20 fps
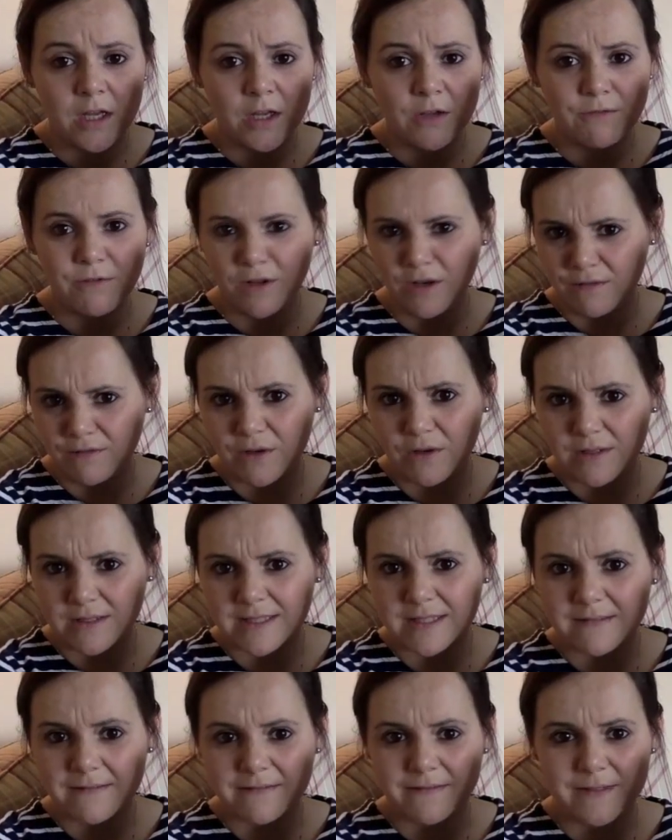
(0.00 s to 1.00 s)
full of
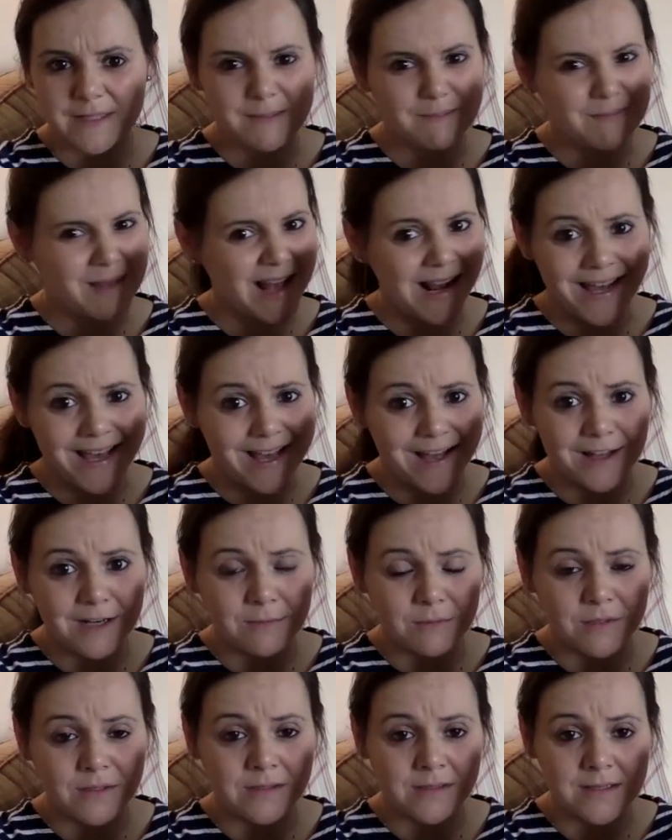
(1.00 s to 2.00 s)
lots of smelly
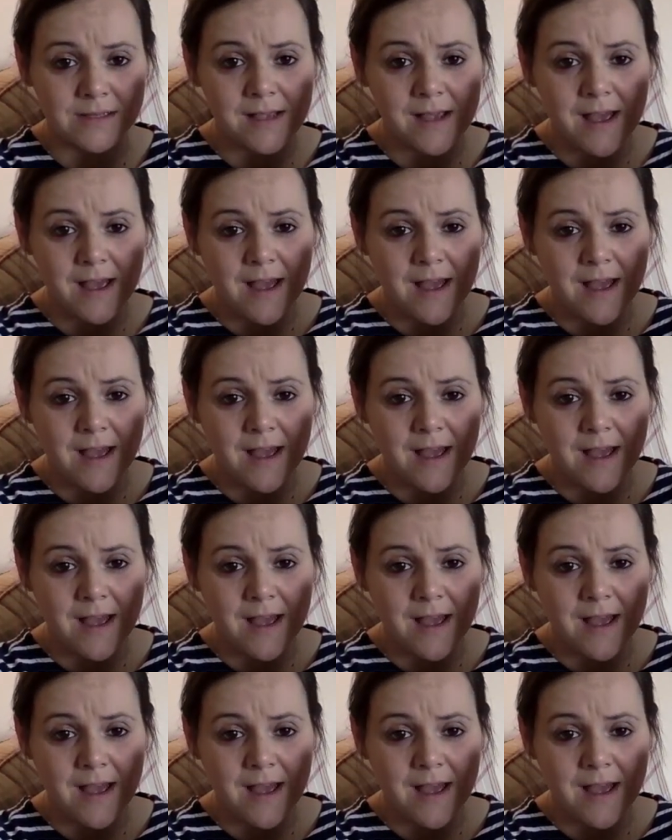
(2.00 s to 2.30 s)
animals,